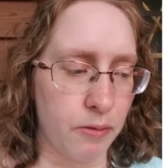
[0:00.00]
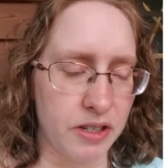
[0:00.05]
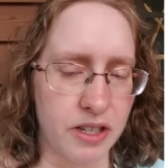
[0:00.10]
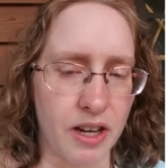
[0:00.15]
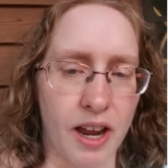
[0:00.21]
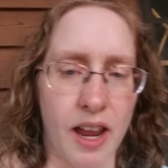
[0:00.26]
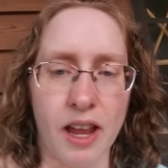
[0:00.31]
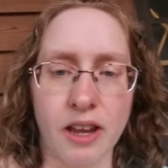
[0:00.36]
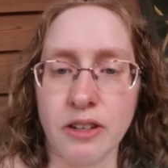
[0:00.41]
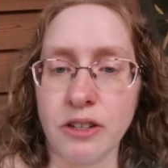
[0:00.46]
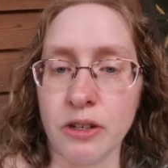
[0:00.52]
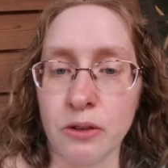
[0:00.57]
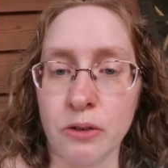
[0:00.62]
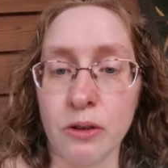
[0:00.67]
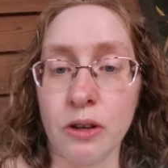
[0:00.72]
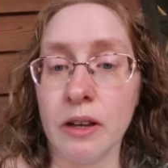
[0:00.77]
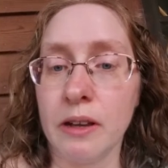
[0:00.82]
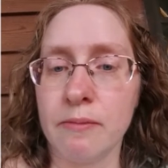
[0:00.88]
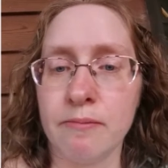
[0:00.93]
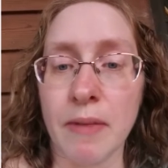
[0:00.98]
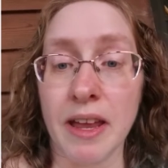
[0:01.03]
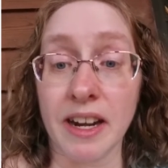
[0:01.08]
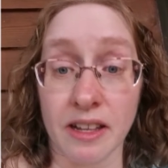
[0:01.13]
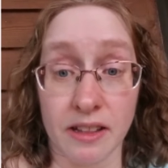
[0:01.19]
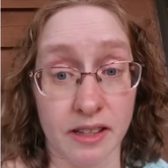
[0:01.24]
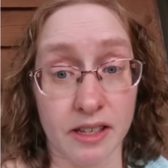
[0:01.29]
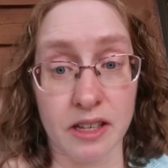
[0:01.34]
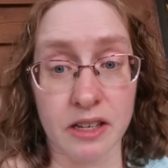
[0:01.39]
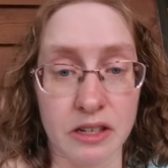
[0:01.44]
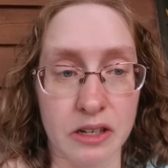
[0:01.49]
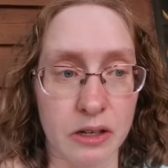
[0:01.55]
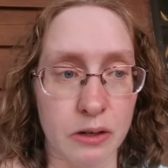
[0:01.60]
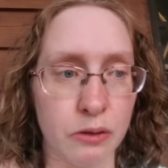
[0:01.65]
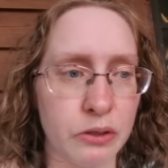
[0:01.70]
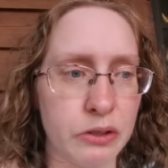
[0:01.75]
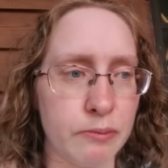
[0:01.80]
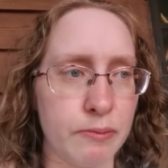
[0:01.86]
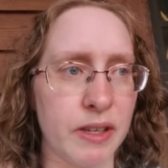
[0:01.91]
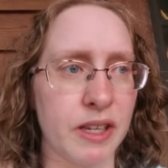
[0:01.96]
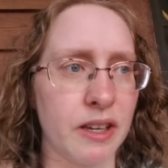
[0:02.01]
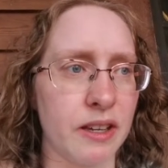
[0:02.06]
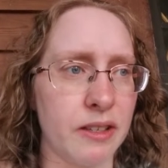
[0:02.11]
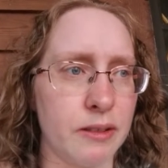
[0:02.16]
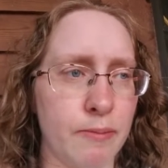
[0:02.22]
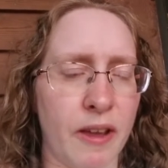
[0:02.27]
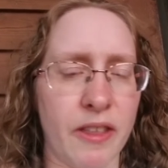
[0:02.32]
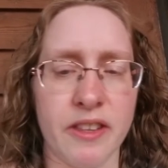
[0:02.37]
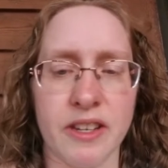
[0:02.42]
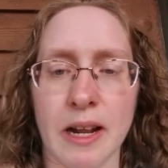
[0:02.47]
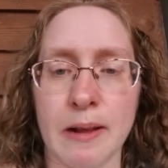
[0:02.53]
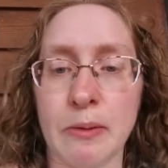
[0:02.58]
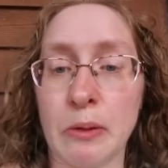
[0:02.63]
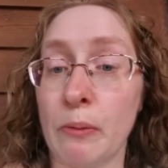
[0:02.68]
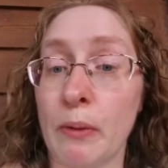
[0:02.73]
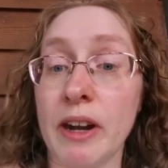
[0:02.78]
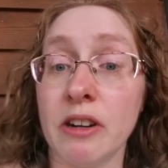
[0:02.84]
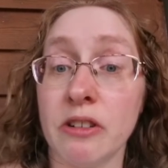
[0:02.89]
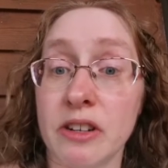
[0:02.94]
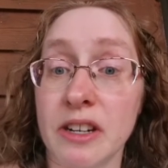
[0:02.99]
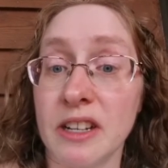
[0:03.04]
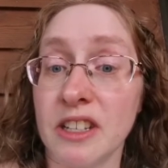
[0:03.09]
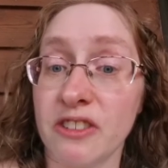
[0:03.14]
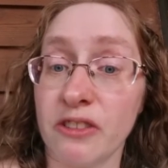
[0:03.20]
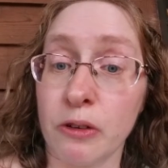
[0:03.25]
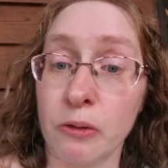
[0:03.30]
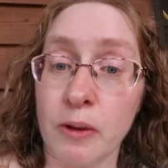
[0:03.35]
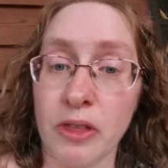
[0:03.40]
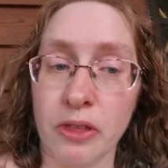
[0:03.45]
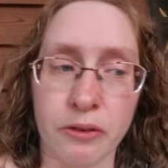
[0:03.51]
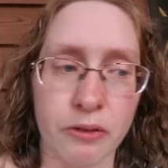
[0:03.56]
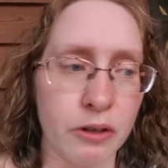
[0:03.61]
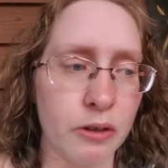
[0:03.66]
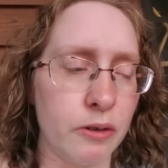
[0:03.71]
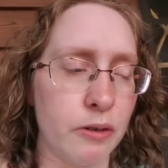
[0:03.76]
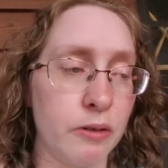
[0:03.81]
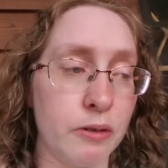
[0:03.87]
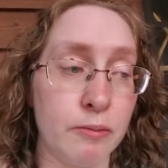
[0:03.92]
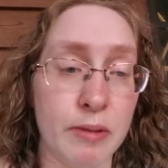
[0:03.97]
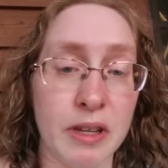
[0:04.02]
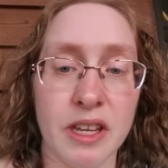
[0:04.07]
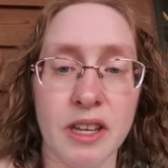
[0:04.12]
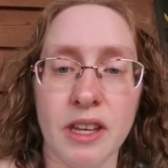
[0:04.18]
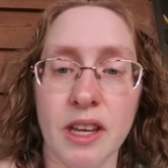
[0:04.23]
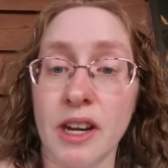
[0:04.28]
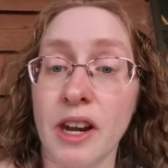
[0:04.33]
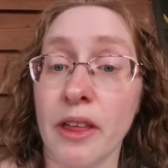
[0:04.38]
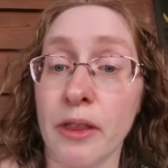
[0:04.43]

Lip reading: which I had to medically induce because by the time the wire transfer went through, it would be